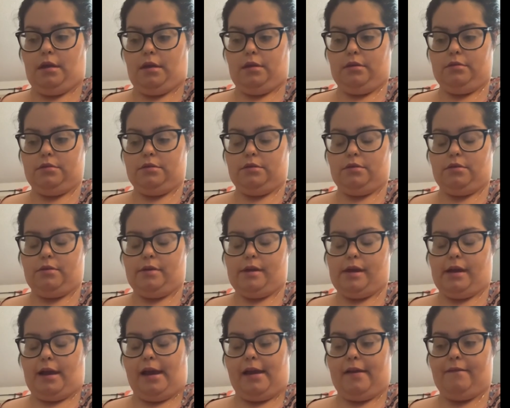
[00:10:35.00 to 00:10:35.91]

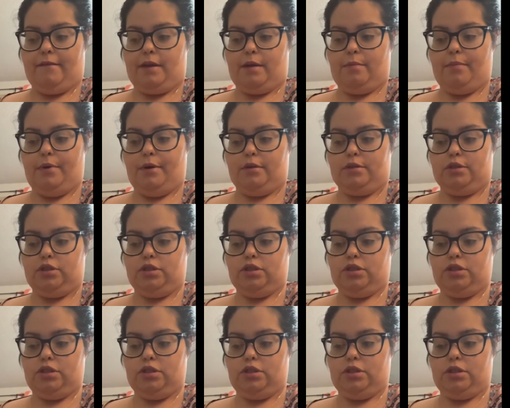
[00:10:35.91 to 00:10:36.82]
doing IV
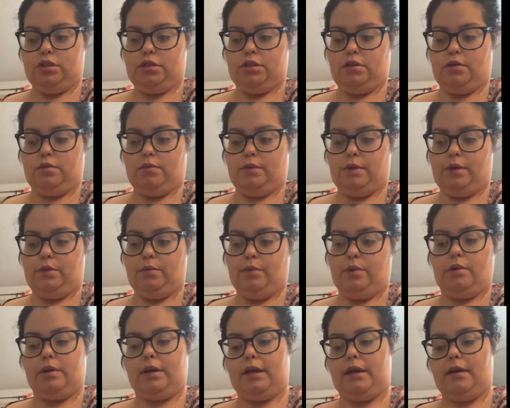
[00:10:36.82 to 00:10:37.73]
push. We
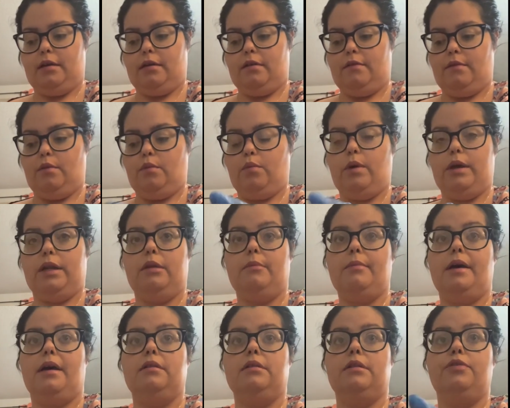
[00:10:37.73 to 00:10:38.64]
will give 1
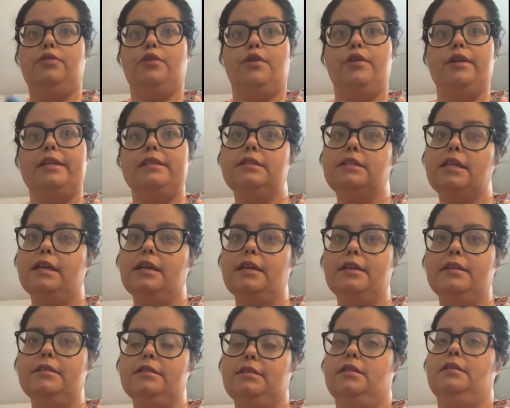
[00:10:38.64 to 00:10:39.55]
ml in 30
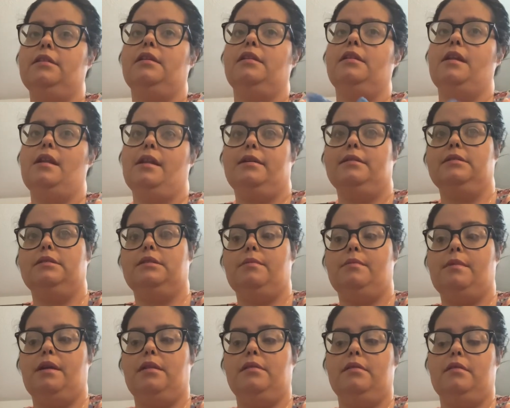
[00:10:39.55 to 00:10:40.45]
seconds and then the next
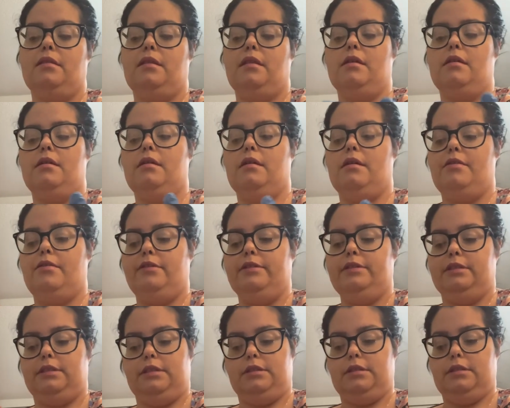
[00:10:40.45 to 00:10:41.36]
ml in the
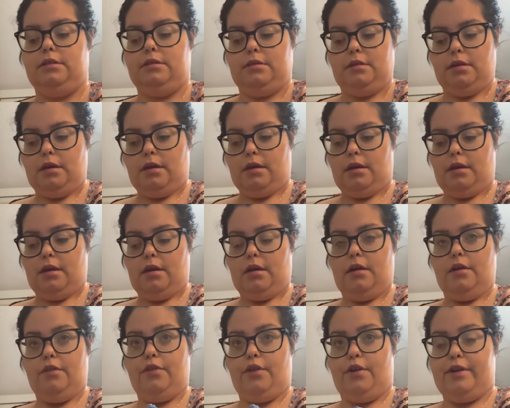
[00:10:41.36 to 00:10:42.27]
other
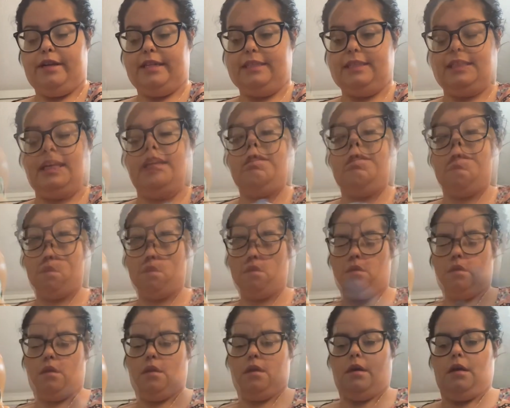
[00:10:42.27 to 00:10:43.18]
30 seconds.
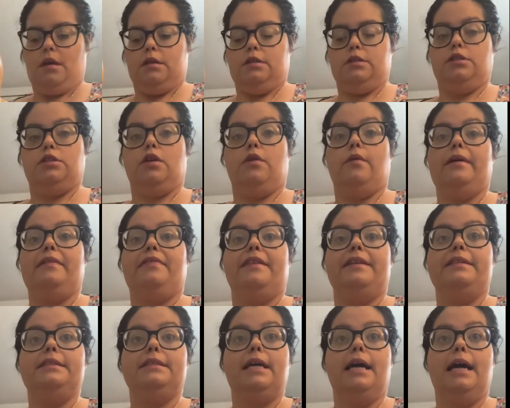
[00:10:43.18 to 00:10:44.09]
So at
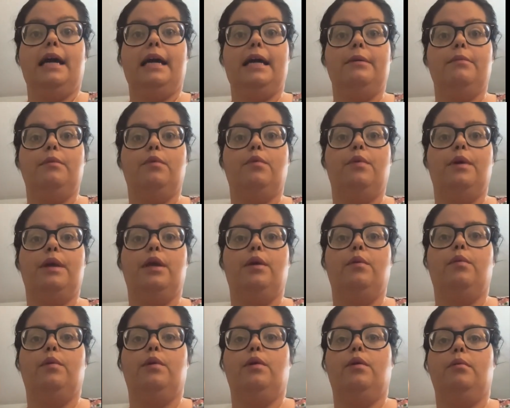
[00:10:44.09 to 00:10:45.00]
this time, we
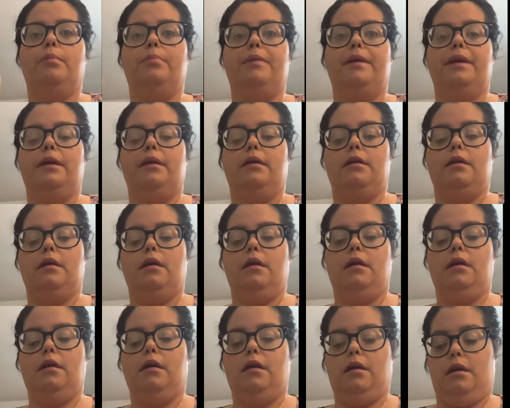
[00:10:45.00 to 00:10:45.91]
will be
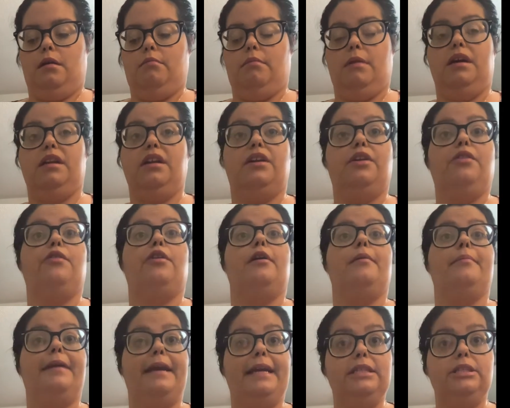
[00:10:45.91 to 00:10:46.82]
monitoring
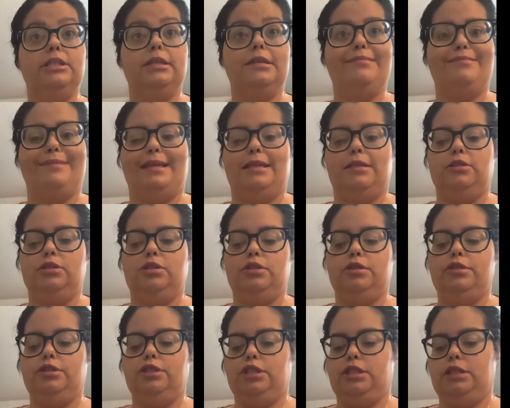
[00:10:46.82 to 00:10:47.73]
our patient, making
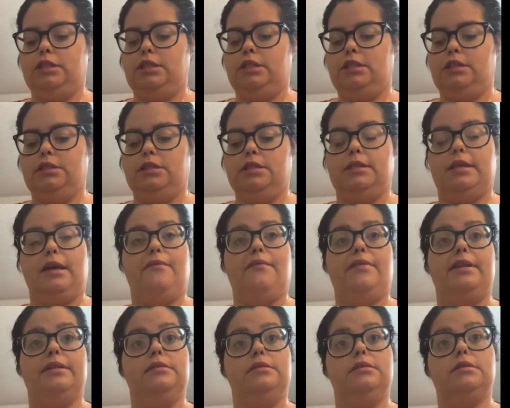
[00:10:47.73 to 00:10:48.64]
sure she doesn't have
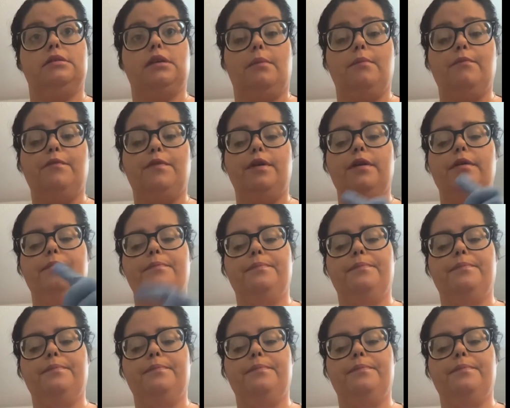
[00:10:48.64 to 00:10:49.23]
any discomfort